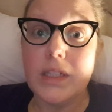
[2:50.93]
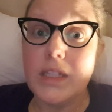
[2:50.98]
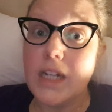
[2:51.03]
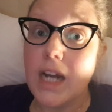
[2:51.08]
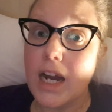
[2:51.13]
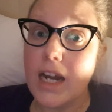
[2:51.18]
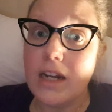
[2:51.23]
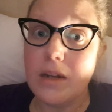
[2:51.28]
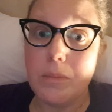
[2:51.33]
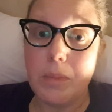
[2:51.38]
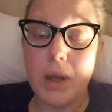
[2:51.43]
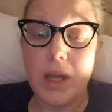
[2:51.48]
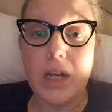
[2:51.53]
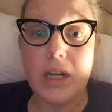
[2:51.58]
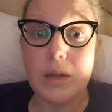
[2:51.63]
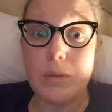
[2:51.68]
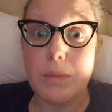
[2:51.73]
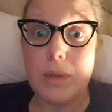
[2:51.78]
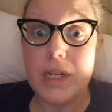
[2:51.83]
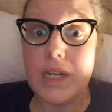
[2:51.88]
kind of
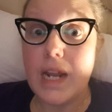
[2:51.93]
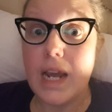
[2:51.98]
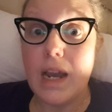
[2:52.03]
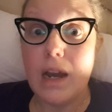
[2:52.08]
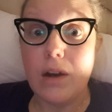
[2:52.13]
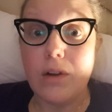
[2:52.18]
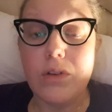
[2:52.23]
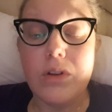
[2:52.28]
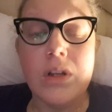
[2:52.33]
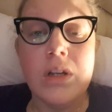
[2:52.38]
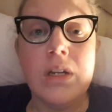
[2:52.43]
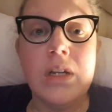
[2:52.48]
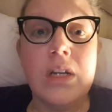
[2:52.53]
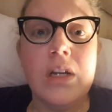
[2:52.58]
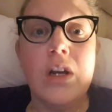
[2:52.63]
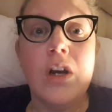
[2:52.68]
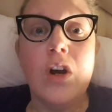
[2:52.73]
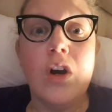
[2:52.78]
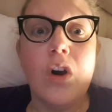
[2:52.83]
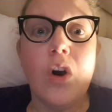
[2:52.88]
pinning me down,
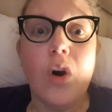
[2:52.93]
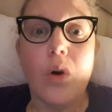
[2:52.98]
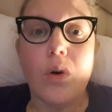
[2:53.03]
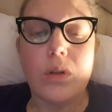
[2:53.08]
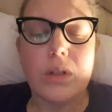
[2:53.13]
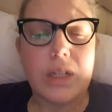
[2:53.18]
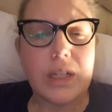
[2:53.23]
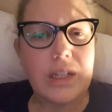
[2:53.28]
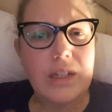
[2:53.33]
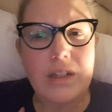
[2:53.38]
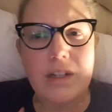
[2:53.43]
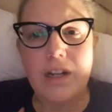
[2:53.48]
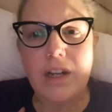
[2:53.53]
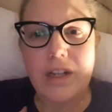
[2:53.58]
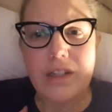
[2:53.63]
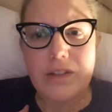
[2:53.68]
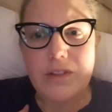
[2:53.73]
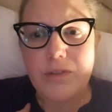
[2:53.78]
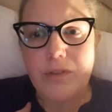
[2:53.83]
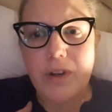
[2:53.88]
holding,
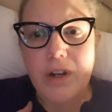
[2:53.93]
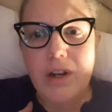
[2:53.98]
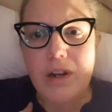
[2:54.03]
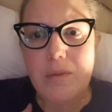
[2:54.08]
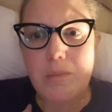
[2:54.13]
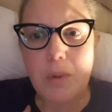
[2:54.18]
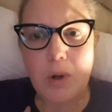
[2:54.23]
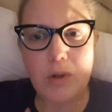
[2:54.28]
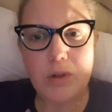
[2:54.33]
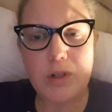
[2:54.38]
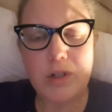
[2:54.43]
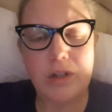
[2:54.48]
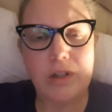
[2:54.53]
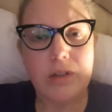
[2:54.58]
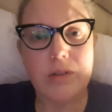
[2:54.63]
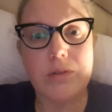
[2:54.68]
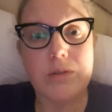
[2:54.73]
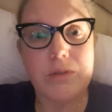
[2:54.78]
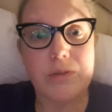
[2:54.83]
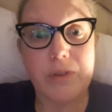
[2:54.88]
it's very
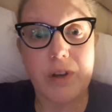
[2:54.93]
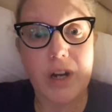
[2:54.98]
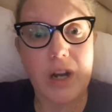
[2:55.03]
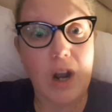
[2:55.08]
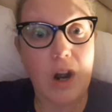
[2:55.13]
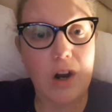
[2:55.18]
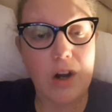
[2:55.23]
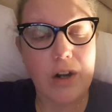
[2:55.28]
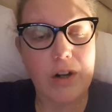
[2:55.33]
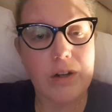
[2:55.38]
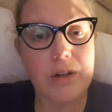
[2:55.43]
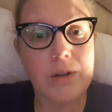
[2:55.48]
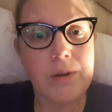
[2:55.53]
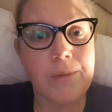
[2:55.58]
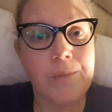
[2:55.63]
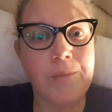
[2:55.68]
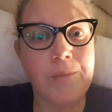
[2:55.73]
emotional, it was very hard.